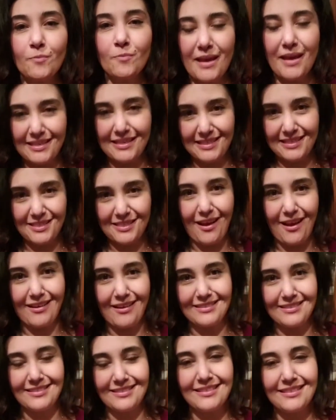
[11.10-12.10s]
Medicine
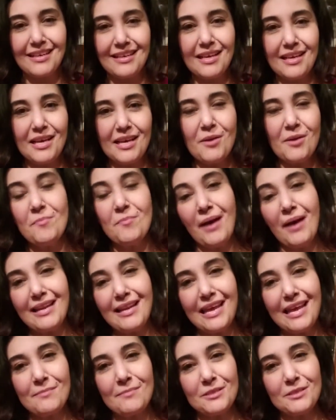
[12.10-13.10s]
Talks. My
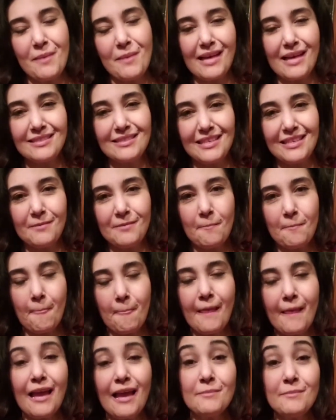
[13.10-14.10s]
name is Patsy.
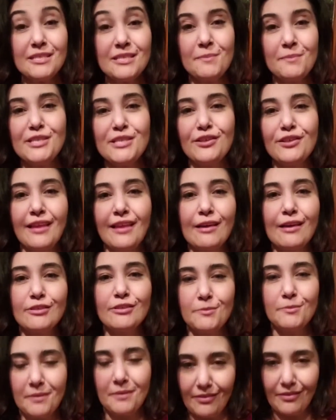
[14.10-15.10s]
I'm a speech and
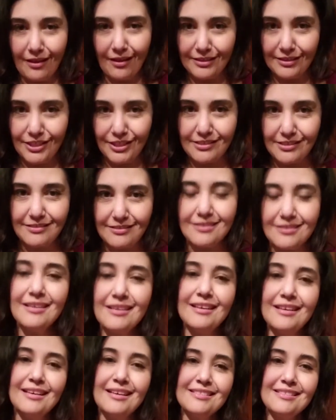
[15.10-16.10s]
language pathologist.
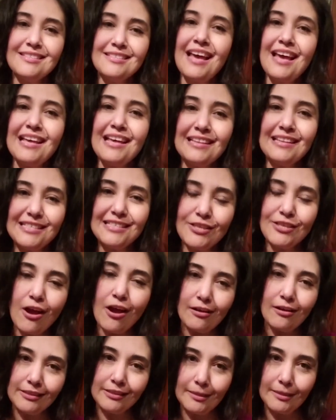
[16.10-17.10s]
Today, let's
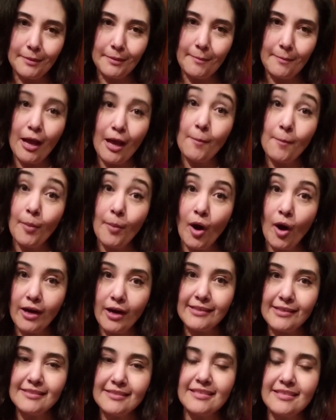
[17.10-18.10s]
talk a little bit about
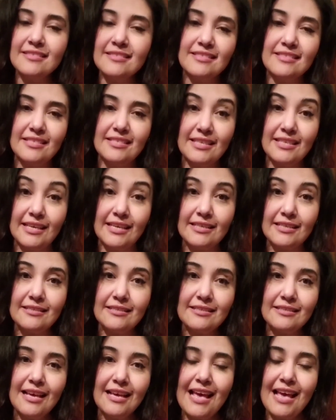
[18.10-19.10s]
Parkinson's
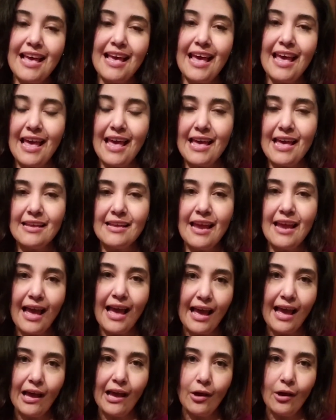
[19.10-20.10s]
disease and
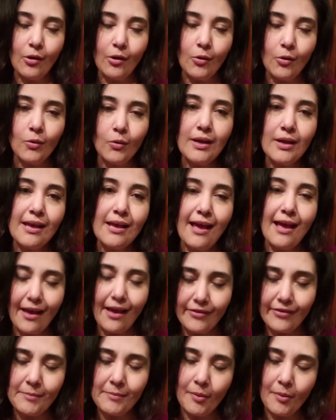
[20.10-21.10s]
how
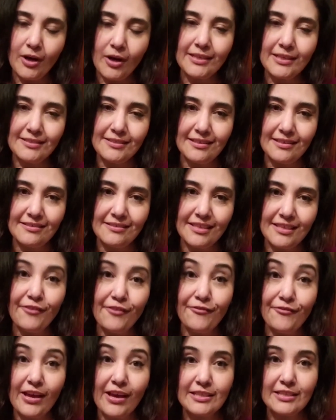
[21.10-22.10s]
having Parkinson's
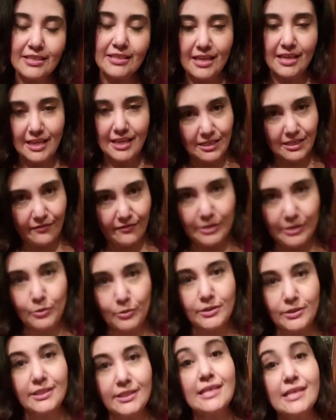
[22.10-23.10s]
affects an
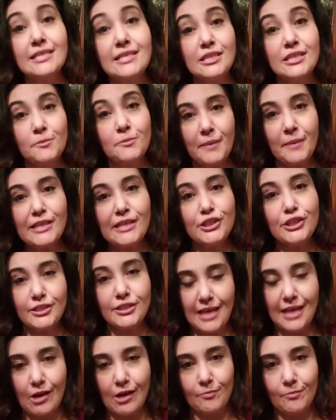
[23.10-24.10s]
individual's speech
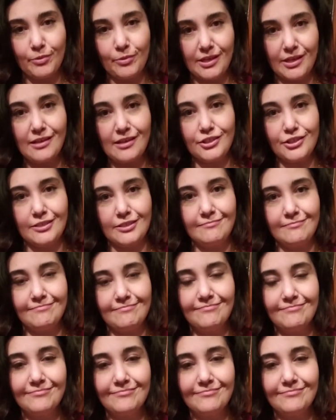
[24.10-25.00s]
sound production.